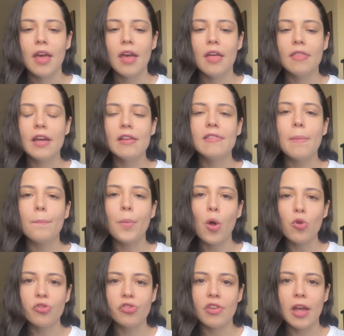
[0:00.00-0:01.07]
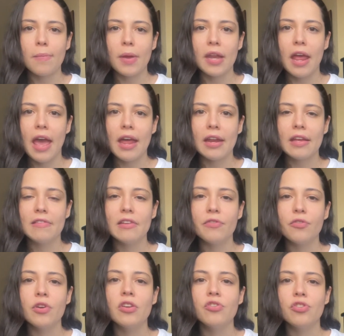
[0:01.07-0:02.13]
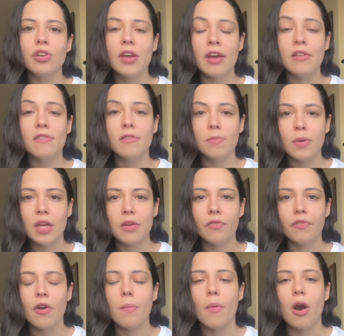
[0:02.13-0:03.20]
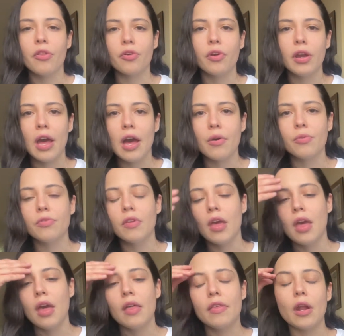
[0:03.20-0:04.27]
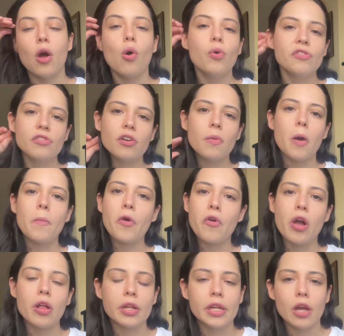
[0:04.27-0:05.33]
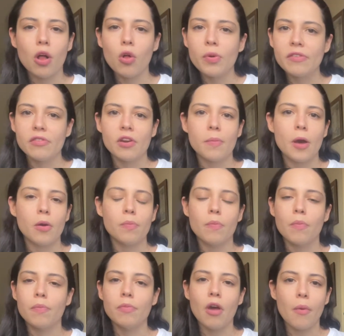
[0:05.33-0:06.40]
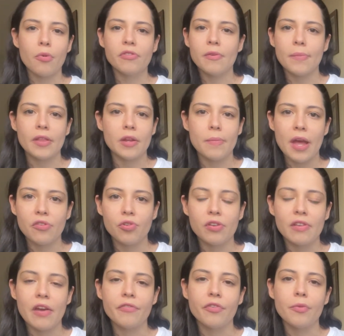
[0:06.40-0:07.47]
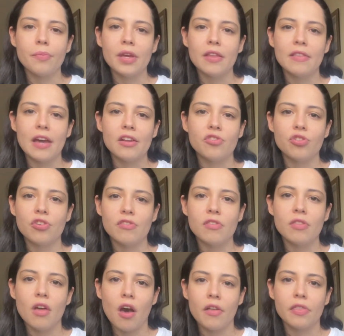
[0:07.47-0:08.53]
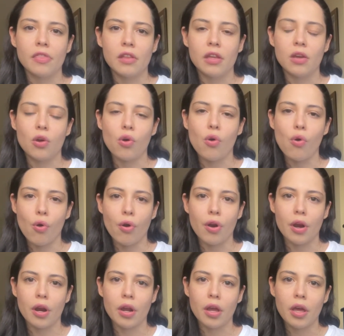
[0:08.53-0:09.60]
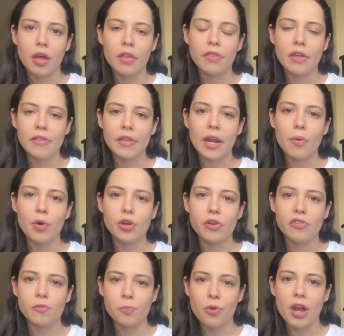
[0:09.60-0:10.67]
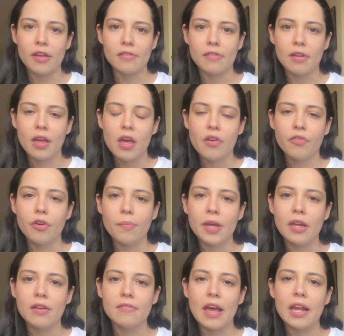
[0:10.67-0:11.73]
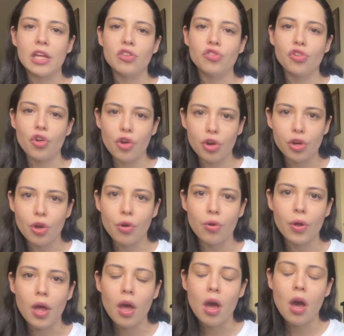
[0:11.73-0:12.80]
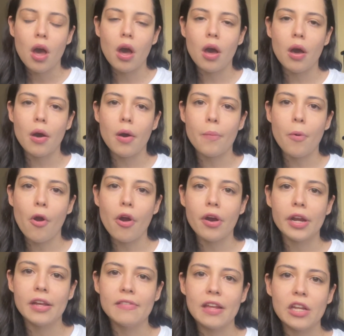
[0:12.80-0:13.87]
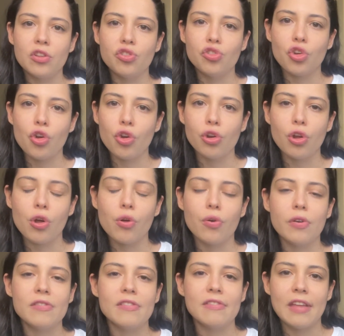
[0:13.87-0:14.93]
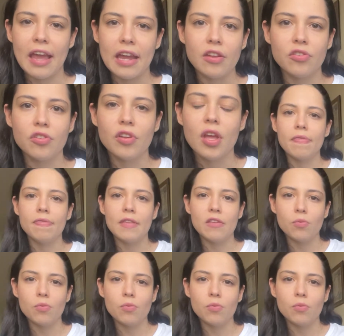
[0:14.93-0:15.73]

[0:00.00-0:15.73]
that is a bold statement and it differentiates me from other accounts that always talk about virality, always talk about numbers and value metrics. And for me, that is just not the core thing that I want to express. For me, it is an internal part, is an internal state. This